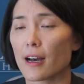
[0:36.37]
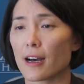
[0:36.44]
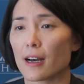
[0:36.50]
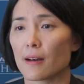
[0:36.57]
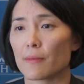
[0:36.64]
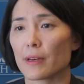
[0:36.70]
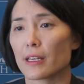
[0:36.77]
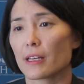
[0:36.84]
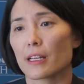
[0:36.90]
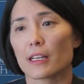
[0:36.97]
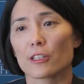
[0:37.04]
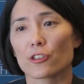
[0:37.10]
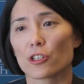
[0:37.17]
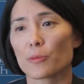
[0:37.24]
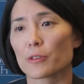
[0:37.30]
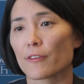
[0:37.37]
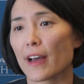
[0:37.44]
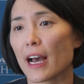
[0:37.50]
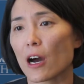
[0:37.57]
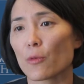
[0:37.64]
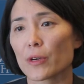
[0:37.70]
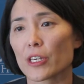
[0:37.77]
Um, in terms of
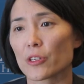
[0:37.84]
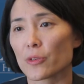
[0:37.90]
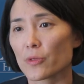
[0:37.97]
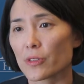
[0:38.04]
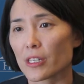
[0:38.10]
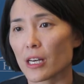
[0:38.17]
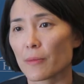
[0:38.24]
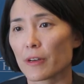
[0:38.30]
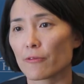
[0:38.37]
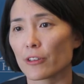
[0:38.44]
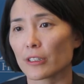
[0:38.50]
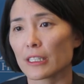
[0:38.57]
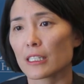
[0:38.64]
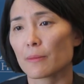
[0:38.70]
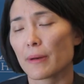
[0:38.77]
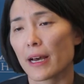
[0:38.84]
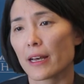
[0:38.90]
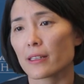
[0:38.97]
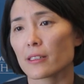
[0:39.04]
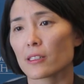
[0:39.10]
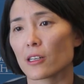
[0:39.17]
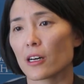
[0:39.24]
how we use them, it really
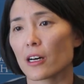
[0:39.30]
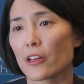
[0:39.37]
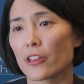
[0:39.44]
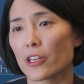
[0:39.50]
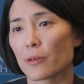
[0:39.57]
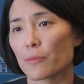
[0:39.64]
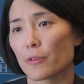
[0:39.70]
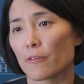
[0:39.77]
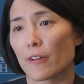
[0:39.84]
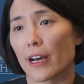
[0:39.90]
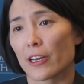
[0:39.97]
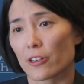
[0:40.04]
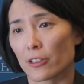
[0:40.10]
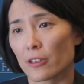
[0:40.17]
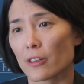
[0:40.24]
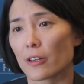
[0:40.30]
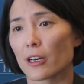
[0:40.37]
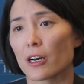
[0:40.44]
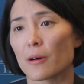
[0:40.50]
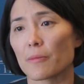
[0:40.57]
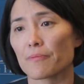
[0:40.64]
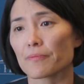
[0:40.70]
depends on the provider,
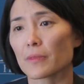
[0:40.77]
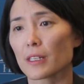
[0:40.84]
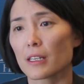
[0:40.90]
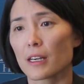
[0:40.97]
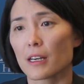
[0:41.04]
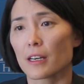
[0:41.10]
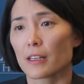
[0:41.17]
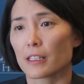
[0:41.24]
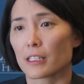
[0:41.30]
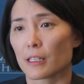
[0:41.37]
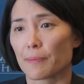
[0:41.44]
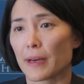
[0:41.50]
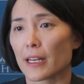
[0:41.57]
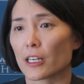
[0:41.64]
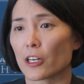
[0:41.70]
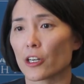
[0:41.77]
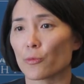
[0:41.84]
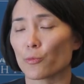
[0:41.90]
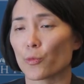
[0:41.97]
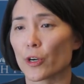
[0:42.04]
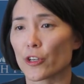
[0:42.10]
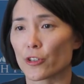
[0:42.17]
um, depending
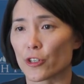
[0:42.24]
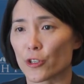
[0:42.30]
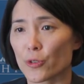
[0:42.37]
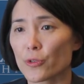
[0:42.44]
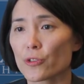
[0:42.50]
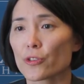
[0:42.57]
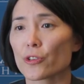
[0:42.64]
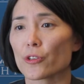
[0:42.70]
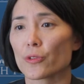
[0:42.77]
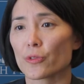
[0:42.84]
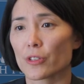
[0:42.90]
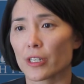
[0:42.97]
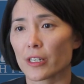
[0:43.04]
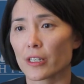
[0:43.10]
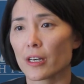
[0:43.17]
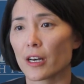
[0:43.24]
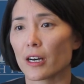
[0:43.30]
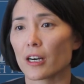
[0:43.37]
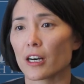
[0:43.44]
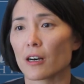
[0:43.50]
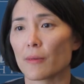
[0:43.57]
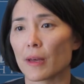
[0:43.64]
on what you're used to using
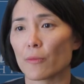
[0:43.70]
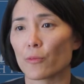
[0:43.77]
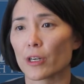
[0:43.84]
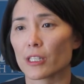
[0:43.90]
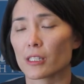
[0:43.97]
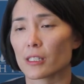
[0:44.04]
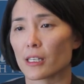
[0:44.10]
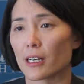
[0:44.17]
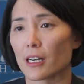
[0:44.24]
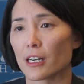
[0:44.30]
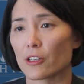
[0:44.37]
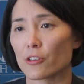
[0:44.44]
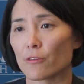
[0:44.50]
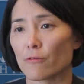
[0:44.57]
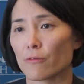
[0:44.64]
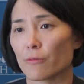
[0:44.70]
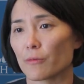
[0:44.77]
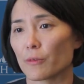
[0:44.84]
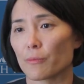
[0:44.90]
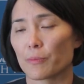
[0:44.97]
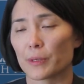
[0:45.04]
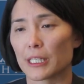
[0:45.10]
um, and what uh, you've
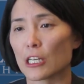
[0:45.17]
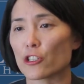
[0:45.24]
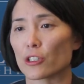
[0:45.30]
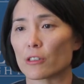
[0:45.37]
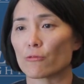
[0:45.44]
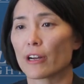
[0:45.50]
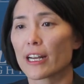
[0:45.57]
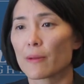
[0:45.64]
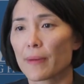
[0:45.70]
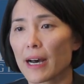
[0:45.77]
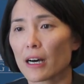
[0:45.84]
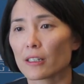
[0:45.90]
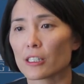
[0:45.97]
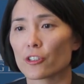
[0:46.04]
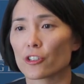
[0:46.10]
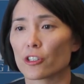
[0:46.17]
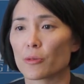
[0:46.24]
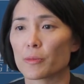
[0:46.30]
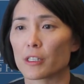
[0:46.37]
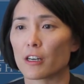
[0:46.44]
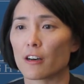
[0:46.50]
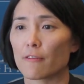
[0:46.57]
potentially read about in
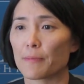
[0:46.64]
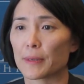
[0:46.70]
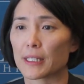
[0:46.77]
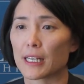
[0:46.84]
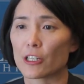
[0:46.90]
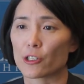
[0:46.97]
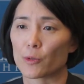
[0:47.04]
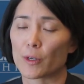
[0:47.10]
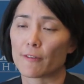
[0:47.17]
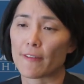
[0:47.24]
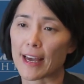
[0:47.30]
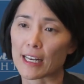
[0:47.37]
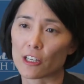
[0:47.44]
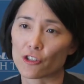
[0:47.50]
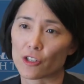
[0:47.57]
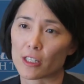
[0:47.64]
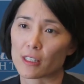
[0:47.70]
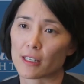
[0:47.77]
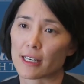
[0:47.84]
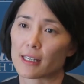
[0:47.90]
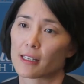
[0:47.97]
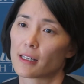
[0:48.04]
terms of potential
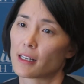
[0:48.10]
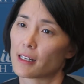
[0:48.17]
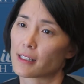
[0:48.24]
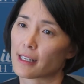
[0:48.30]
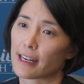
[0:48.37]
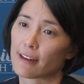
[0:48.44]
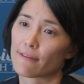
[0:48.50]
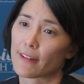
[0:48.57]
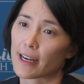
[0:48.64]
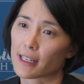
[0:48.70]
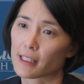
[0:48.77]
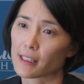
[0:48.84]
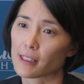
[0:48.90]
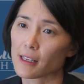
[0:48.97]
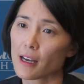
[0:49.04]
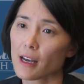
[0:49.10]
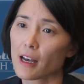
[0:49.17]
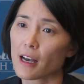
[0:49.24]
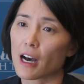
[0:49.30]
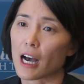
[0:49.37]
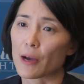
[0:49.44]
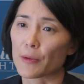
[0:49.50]
advantages like uh, side effects.
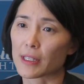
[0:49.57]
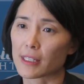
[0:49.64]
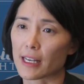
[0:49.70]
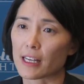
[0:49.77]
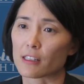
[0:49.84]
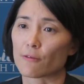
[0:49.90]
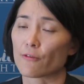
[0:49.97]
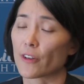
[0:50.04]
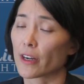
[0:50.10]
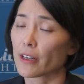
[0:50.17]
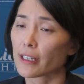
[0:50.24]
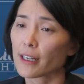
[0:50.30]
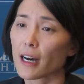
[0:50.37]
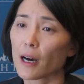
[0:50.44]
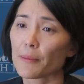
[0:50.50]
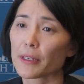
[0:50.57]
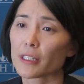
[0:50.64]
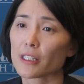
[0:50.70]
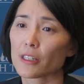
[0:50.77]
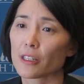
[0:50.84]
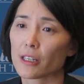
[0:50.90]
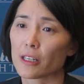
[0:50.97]
I would say it's very
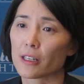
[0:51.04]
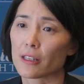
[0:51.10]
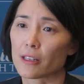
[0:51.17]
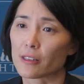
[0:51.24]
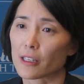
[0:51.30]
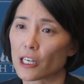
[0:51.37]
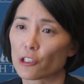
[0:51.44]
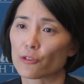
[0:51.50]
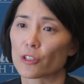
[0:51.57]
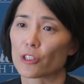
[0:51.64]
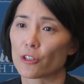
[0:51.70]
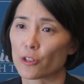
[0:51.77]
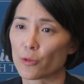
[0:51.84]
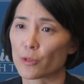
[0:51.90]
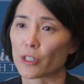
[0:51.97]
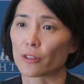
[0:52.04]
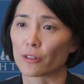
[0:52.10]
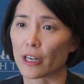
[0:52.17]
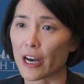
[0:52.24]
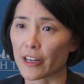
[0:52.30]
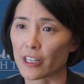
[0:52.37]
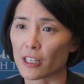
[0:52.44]
common in, the, in this country to use
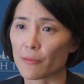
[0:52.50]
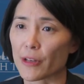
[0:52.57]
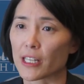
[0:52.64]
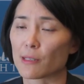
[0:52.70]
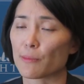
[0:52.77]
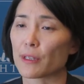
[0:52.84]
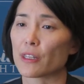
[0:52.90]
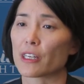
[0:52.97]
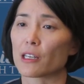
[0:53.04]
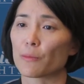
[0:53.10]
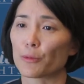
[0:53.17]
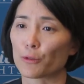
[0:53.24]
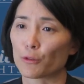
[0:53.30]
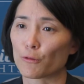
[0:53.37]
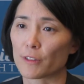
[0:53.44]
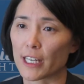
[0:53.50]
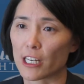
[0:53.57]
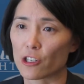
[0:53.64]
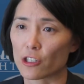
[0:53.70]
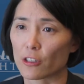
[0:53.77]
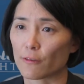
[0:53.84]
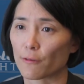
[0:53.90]
erlotinib. That's been the approved
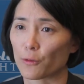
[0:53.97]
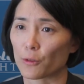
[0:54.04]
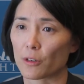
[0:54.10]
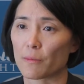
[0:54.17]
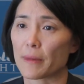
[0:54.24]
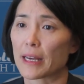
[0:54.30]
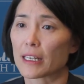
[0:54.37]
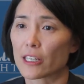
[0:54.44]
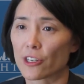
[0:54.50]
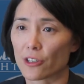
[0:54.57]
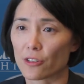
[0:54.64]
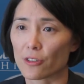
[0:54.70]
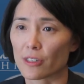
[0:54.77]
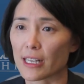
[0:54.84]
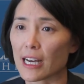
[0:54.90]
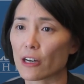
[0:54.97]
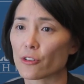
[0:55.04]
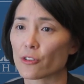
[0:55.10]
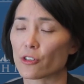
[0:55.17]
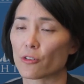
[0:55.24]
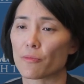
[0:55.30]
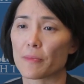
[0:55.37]
agent for many years now.
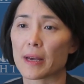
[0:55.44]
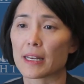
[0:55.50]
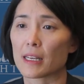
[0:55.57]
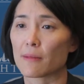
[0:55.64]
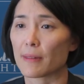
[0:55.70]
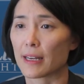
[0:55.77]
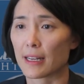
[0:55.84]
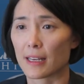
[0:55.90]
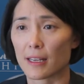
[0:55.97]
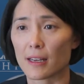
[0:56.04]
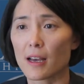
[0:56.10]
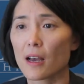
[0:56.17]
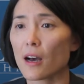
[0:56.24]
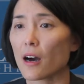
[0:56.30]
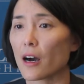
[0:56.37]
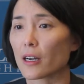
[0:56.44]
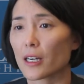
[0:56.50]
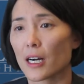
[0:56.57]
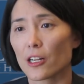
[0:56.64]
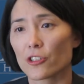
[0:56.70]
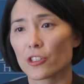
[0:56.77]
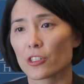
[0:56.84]
So many, many
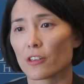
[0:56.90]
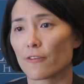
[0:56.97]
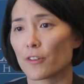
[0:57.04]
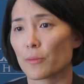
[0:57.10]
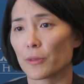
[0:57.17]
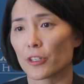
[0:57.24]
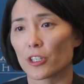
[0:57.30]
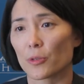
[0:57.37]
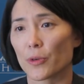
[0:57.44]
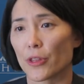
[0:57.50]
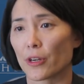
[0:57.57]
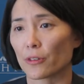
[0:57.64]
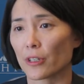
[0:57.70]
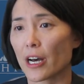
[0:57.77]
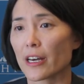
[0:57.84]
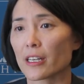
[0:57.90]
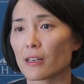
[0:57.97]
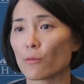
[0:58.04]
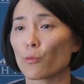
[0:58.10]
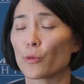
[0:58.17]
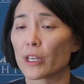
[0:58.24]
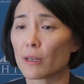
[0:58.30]
oncologists are familiar with
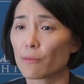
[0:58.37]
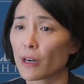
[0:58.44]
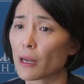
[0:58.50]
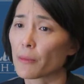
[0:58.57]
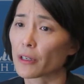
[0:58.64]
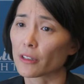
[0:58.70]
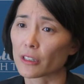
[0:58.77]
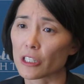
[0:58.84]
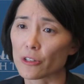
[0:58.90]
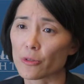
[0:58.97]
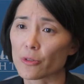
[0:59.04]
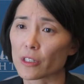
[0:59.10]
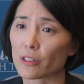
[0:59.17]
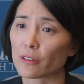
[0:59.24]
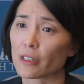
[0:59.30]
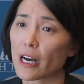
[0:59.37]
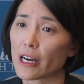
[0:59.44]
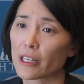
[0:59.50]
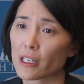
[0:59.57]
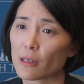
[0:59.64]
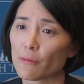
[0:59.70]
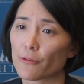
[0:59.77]
erlotinib. We primarily use
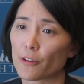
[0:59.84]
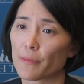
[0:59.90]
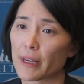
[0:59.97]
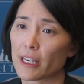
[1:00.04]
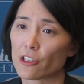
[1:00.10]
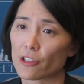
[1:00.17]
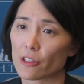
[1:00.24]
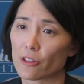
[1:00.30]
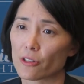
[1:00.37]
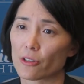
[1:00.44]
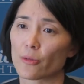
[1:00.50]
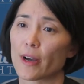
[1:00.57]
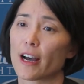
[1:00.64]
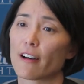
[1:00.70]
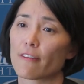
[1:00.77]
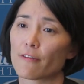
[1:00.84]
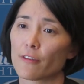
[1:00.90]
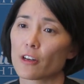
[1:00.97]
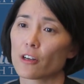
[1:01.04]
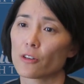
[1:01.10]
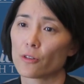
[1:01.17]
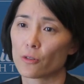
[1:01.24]
erlotinib for patients who have
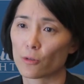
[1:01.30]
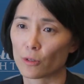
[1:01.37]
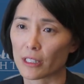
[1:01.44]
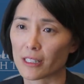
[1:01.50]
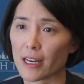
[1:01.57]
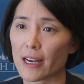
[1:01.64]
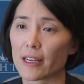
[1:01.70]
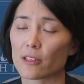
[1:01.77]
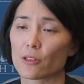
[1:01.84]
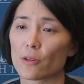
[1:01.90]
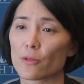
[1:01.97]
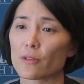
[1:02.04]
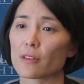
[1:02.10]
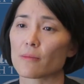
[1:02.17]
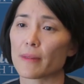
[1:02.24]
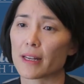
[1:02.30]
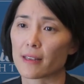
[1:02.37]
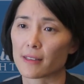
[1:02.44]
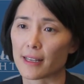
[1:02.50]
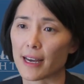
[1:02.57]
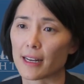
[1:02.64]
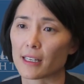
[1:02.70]
newly diagnosed
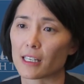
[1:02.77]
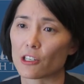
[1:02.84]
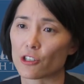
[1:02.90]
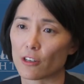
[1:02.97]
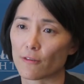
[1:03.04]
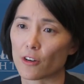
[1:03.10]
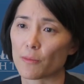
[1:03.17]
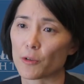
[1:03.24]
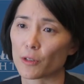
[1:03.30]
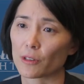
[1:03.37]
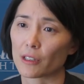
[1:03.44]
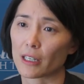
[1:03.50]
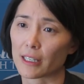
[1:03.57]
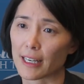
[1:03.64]
metastatic EGFR mutant lung